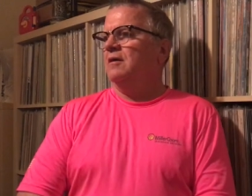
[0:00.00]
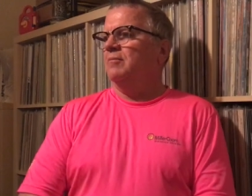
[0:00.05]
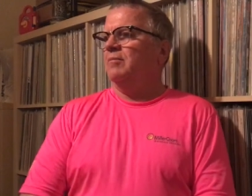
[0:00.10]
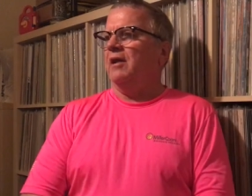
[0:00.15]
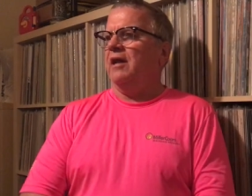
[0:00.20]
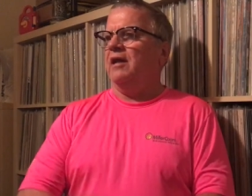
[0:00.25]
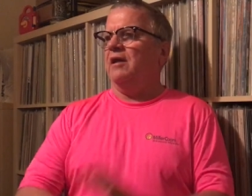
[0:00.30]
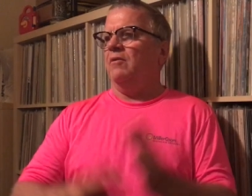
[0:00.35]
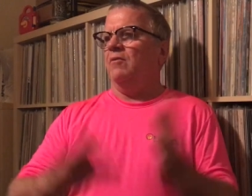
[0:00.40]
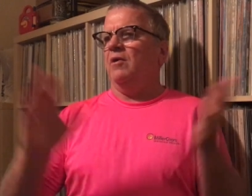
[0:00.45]

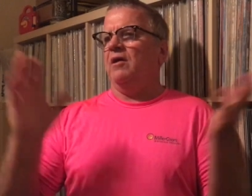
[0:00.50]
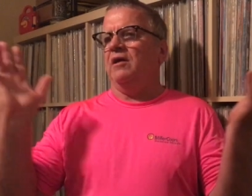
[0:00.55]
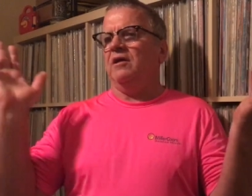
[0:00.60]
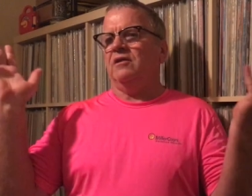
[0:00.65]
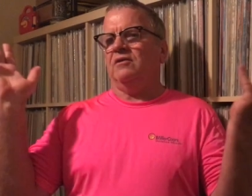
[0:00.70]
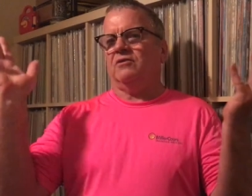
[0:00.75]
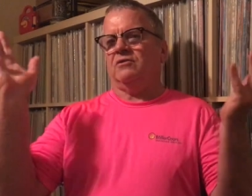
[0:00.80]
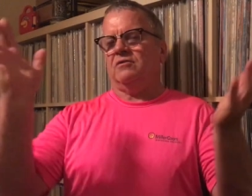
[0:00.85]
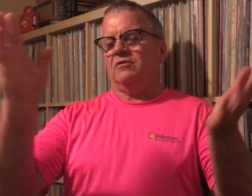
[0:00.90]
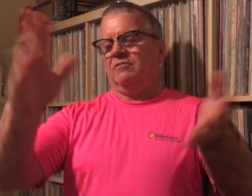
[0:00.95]
But
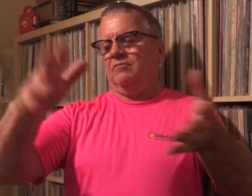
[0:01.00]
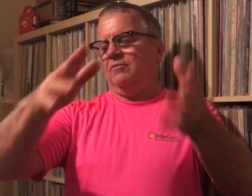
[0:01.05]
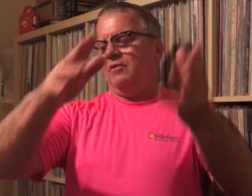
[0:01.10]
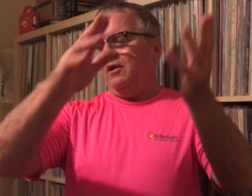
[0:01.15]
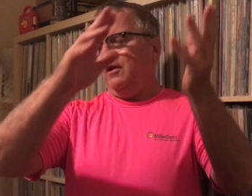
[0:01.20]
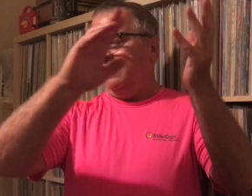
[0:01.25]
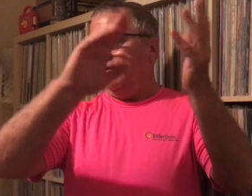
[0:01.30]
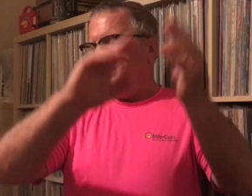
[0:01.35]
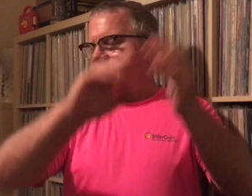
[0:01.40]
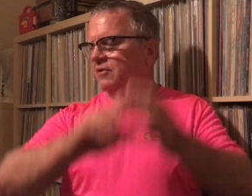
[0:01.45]
anyways,
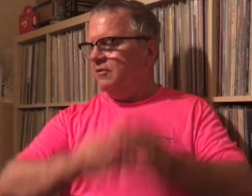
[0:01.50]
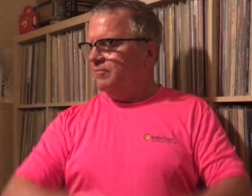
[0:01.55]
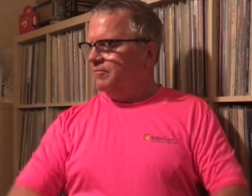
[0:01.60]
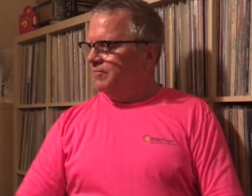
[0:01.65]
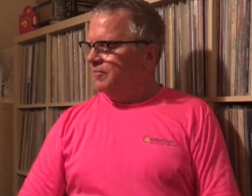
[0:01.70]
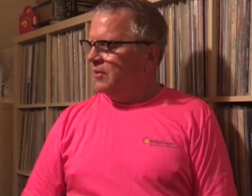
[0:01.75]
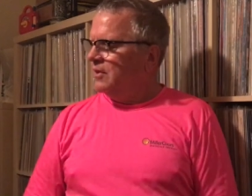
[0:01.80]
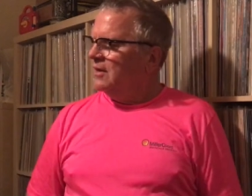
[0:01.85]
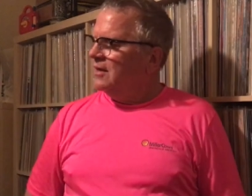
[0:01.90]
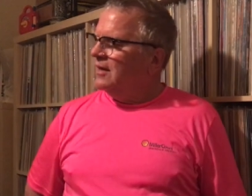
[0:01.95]
whatever.
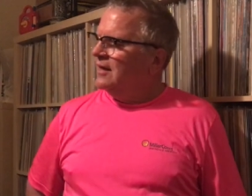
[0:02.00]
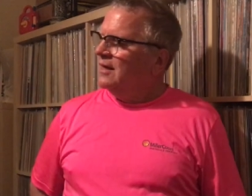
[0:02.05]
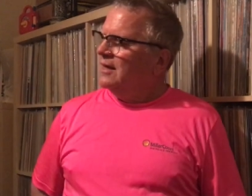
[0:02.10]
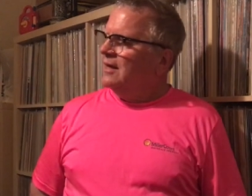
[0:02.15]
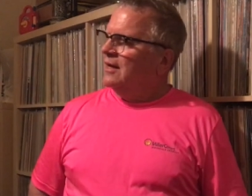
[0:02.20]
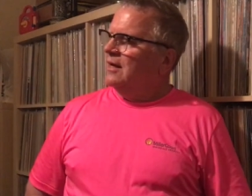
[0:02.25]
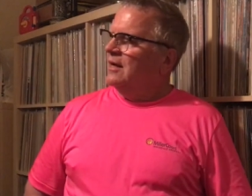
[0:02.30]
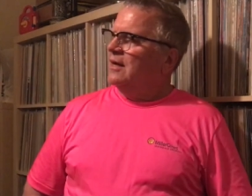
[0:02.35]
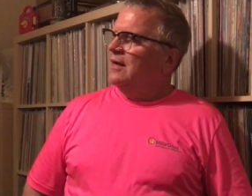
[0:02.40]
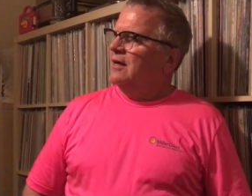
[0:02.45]

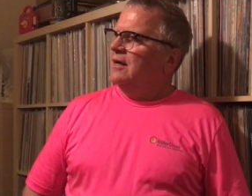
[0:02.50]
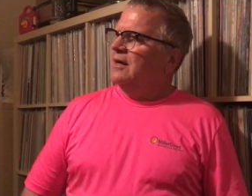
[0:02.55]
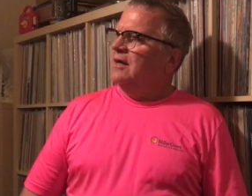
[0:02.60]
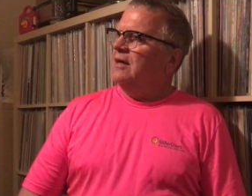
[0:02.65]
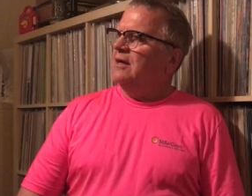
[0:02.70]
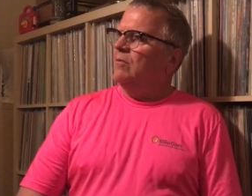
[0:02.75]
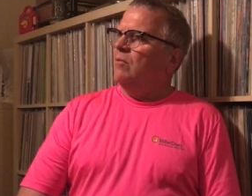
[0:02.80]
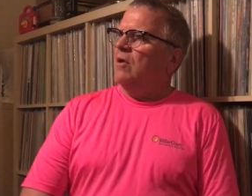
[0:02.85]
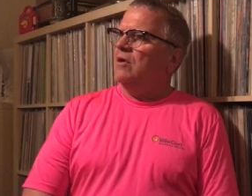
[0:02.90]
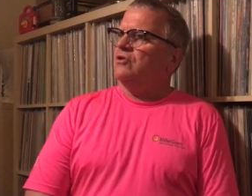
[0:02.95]

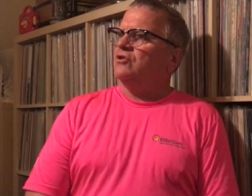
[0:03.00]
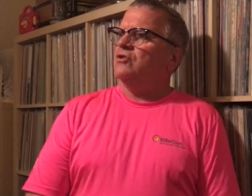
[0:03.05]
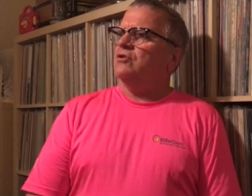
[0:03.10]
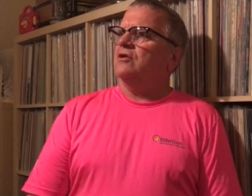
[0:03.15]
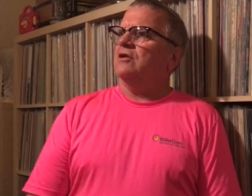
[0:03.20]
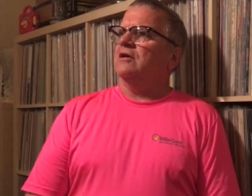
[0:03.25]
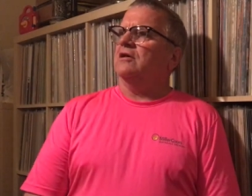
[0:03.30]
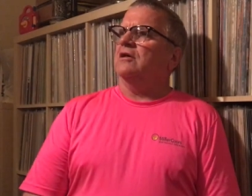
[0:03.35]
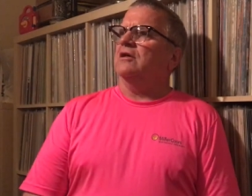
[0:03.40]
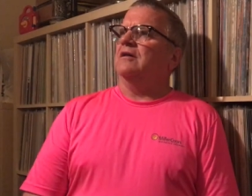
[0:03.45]
He wants
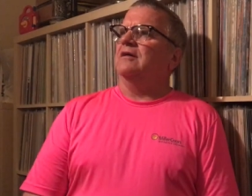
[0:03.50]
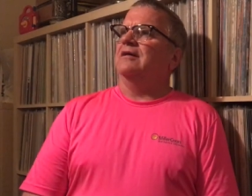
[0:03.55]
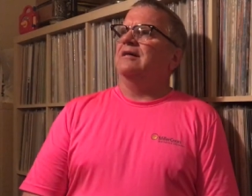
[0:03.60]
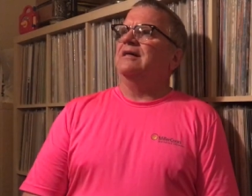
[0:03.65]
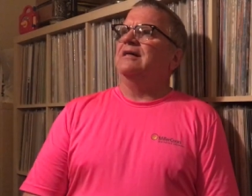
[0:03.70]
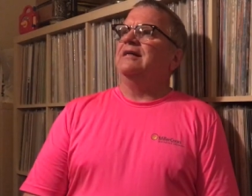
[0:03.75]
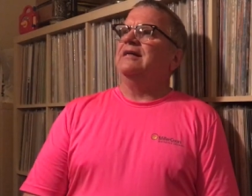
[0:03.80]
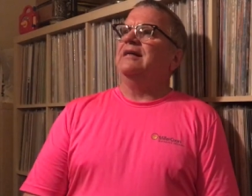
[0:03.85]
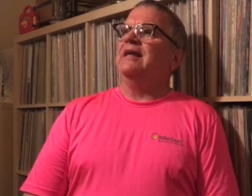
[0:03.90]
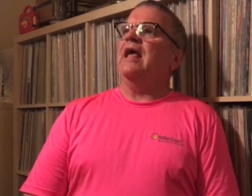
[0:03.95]
you to
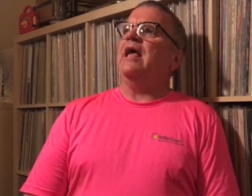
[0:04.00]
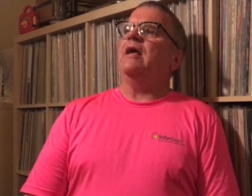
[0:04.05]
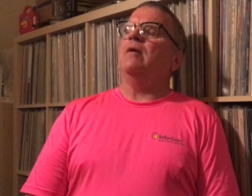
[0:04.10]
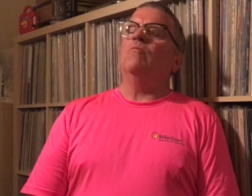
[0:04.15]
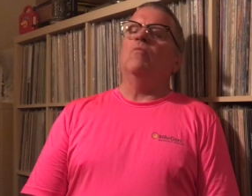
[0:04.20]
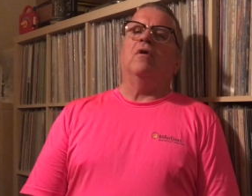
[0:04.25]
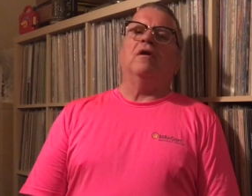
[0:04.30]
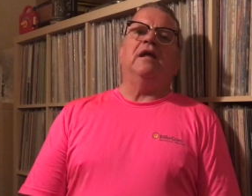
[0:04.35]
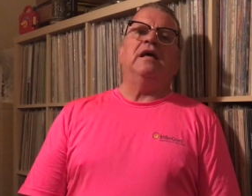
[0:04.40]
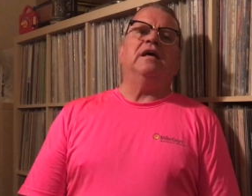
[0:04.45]

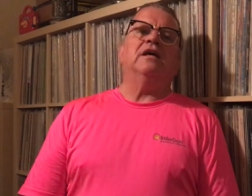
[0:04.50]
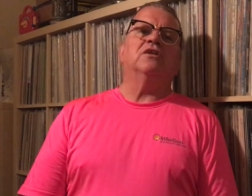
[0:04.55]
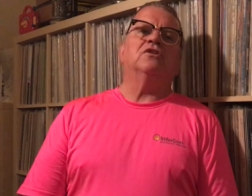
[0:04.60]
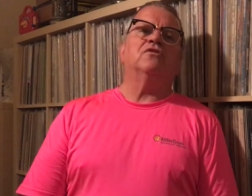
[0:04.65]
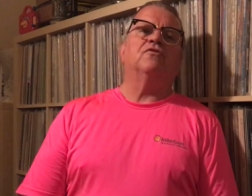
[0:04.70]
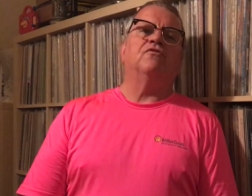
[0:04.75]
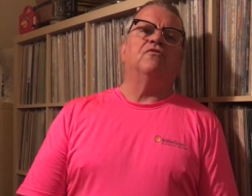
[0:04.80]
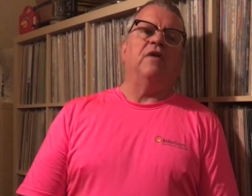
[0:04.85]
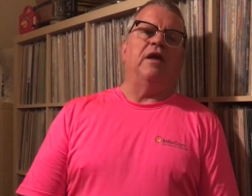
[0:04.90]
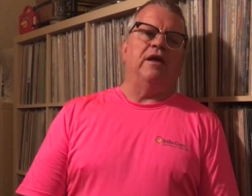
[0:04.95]
name one of
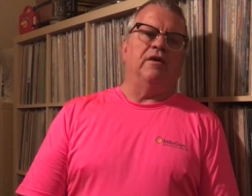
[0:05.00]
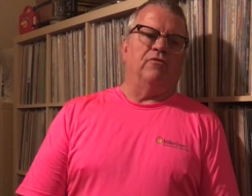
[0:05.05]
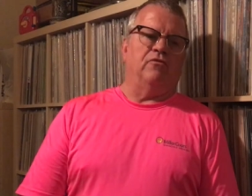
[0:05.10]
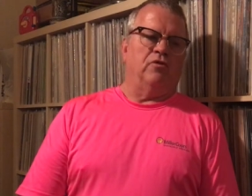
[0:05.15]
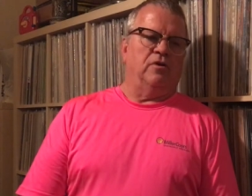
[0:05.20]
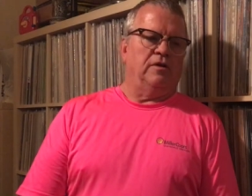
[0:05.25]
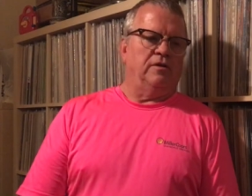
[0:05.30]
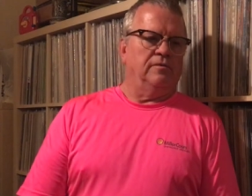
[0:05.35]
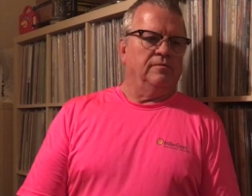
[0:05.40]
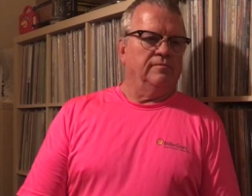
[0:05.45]
his
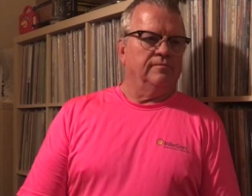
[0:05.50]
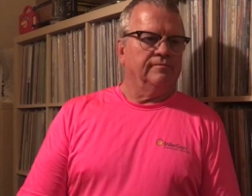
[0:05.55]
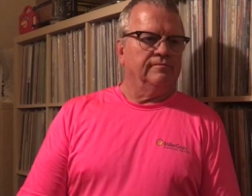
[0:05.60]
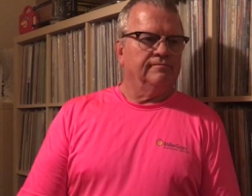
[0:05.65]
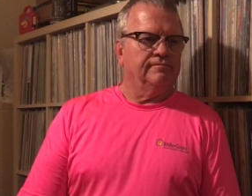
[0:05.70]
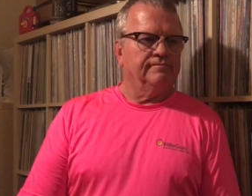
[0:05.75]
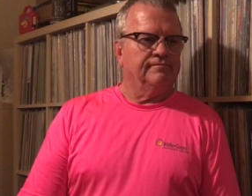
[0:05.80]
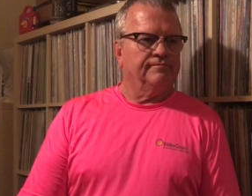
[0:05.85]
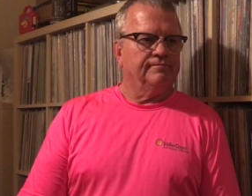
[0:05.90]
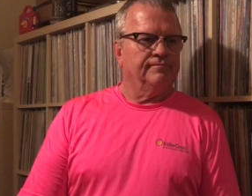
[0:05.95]
favorite,
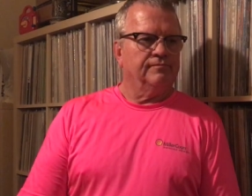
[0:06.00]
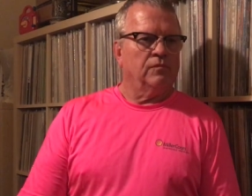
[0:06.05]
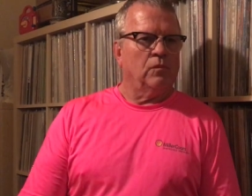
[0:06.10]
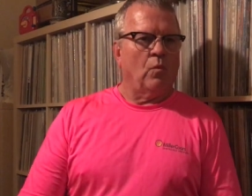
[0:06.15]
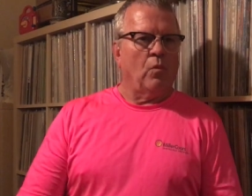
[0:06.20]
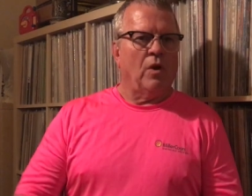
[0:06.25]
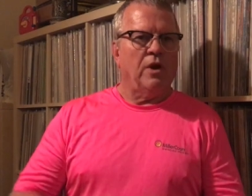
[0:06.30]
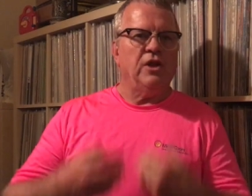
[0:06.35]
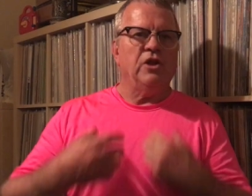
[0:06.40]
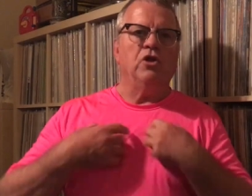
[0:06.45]

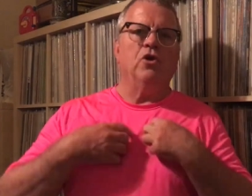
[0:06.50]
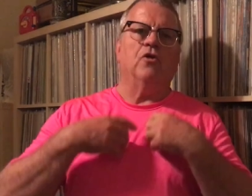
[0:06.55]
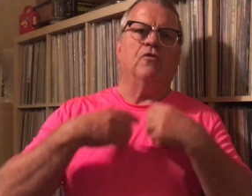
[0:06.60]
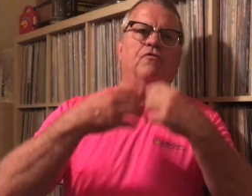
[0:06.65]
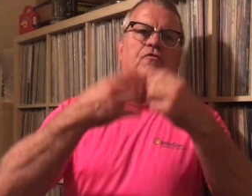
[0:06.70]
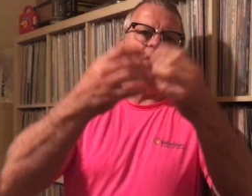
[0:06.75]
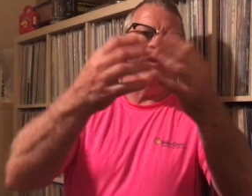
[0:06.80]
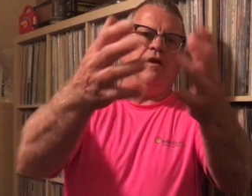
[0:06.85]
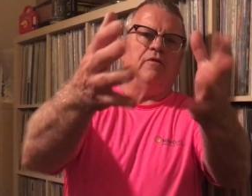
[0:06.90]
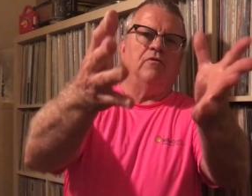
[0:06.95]
one of your
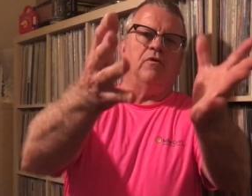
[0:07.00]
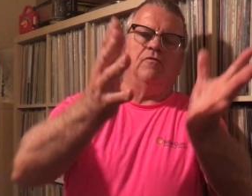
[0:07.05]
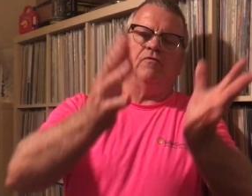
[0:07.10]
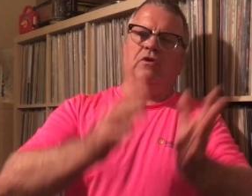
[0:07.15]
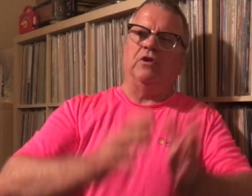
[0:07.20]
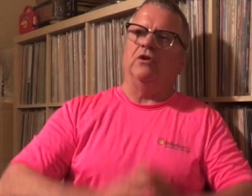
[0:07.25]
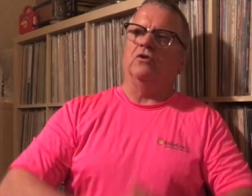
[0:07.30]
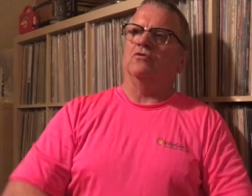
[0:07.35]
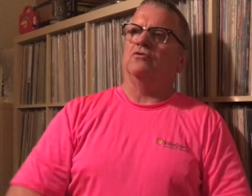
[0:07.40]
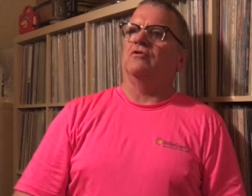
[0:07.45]
favorite
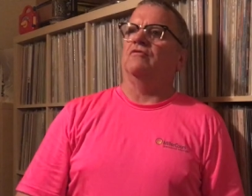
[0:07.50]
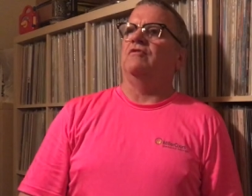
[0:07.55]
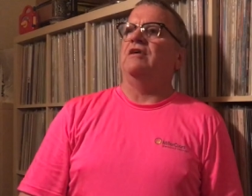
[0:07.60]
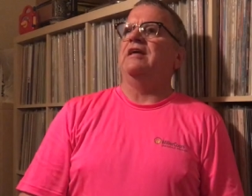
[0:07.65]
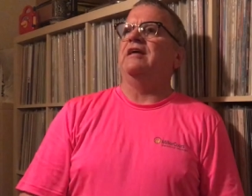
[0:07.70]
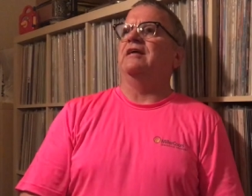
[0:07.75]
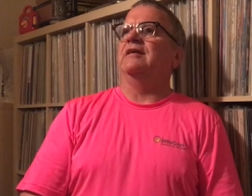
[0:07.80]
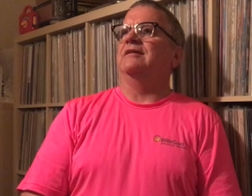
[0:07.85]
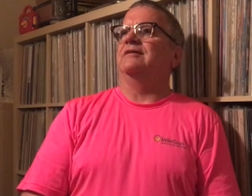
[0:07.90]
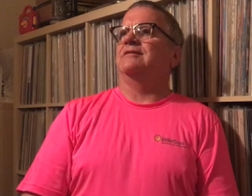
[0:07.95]
videos of
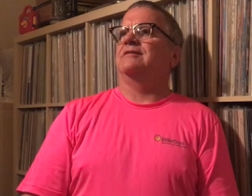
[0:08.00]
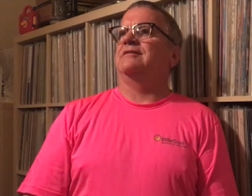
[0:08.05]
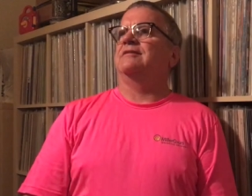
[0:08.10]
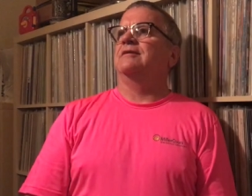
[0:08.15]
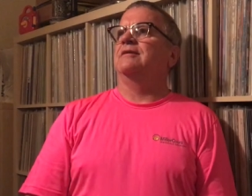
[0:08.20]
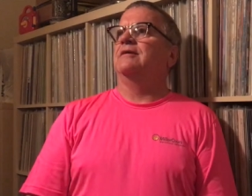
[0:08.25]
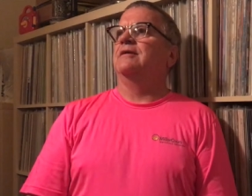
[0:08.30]
his.